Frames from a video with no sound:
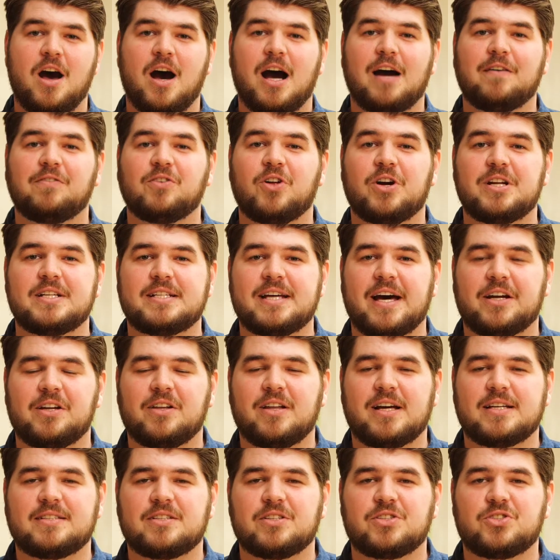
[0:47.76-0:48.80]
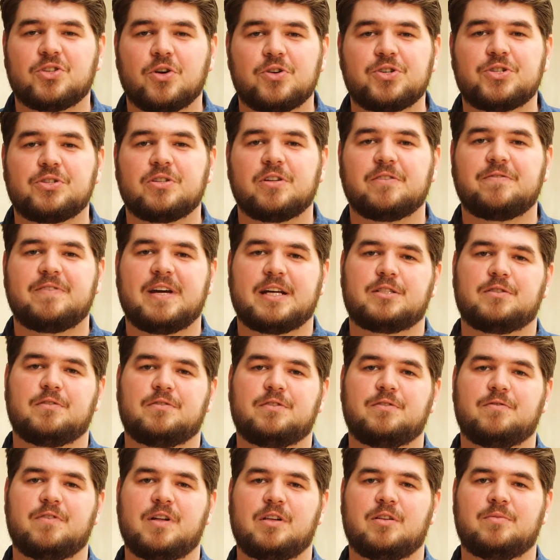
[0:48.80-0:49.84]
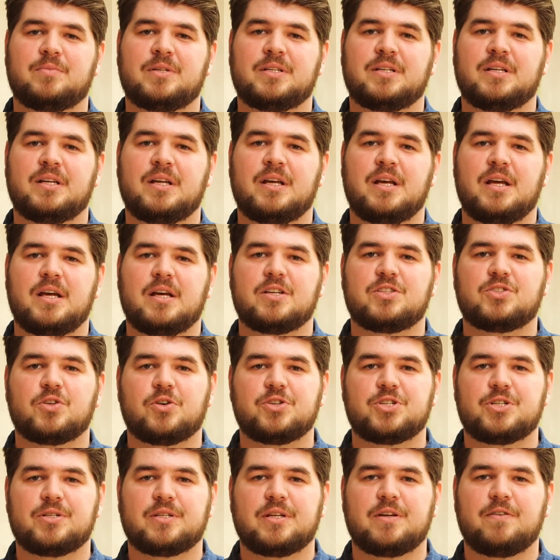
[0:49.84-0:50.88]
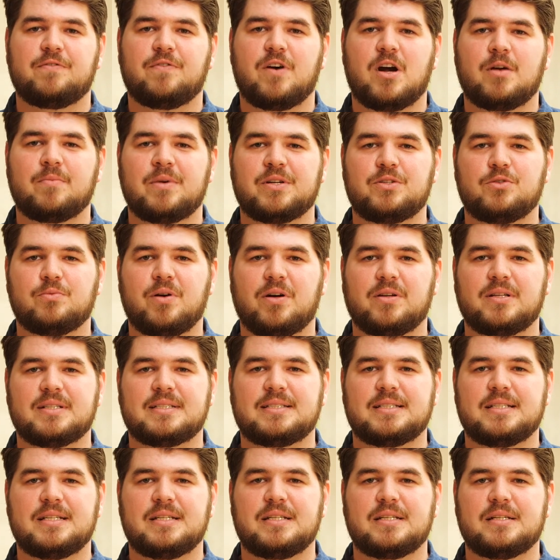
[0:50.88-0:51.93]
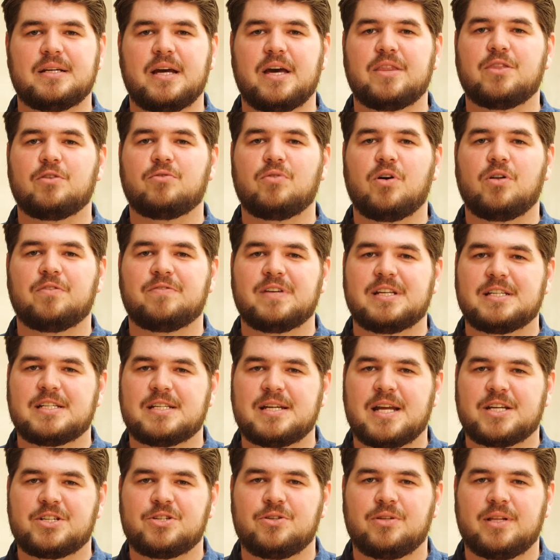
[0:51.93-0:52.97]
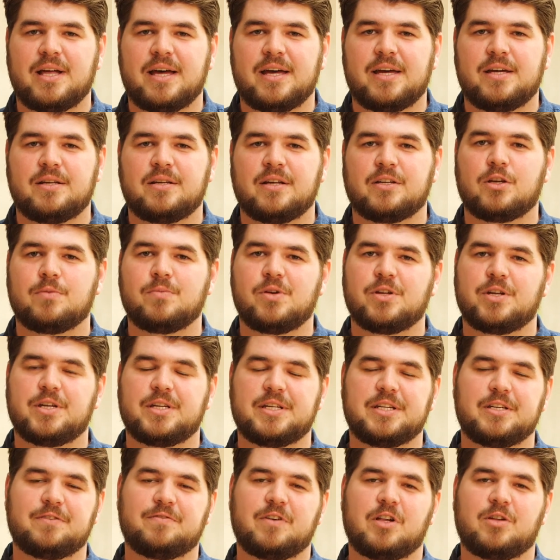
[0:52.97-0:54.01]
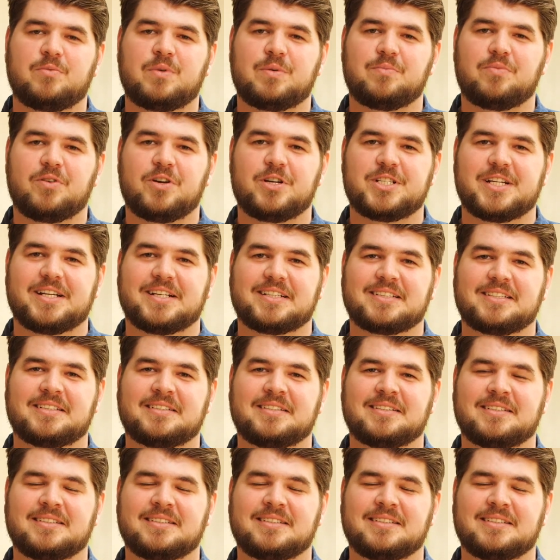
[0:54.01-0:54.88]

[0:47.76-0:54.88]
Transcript: I've learned to analyse the social effects of development, social and environmental policy, and the role of international aid and community development projects.